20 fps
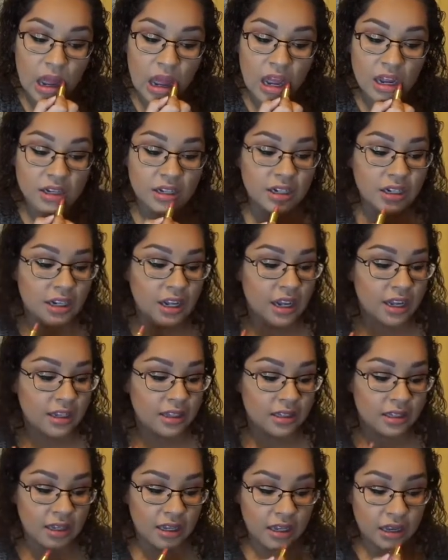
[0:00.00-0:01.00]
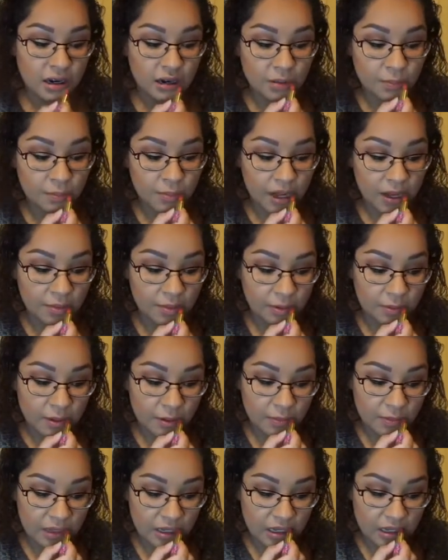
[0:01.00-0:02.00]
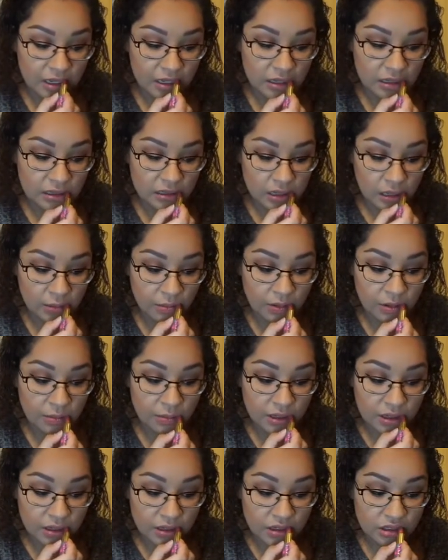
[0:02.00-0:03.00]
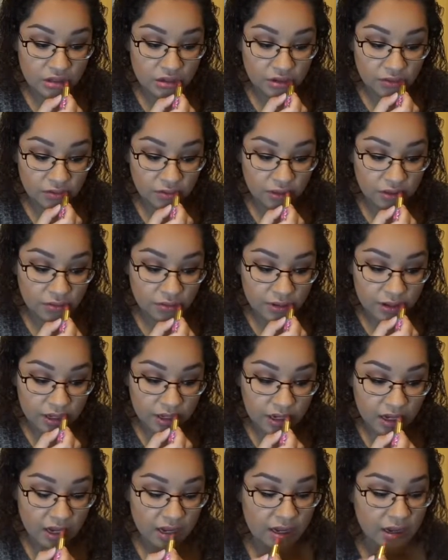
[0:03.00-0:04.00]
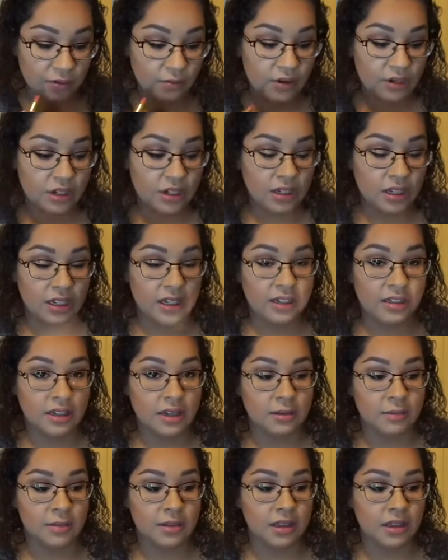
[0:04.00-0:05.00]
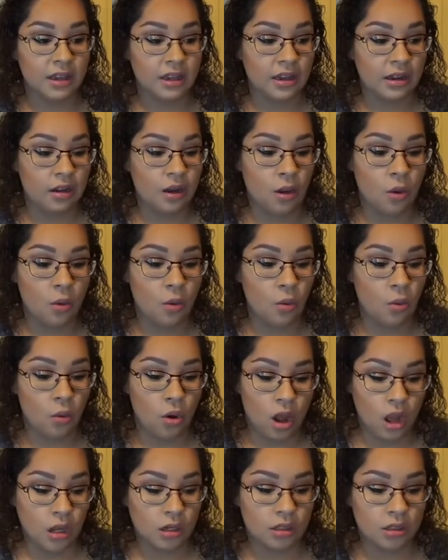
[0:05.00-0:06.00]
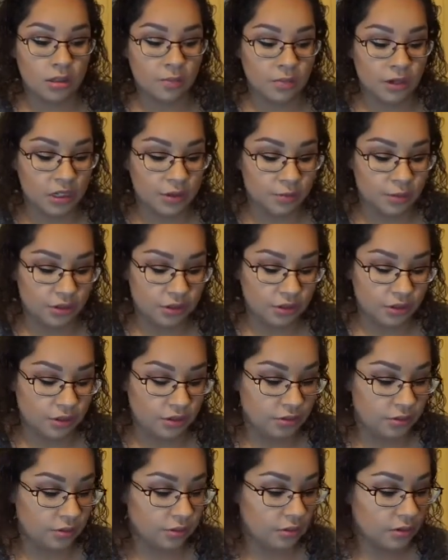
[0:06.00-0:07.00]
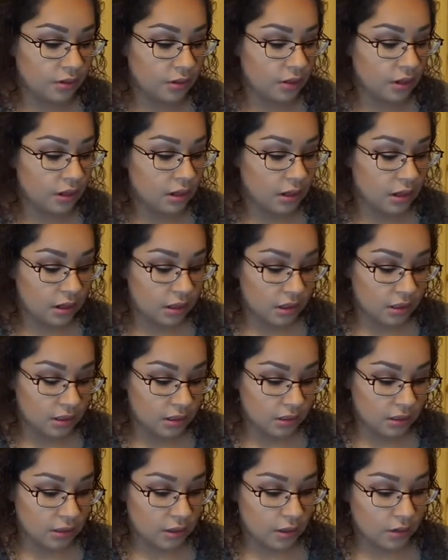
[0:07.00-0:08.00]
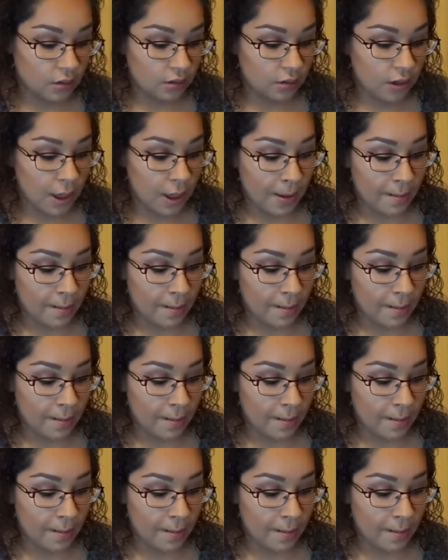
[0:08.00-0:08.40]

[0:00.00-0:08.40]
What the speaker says: she can't sit here and baby me, because I'm gonna be used to it for the week, and then when she leaves, I'm gonna be like, what am I supposed to do? So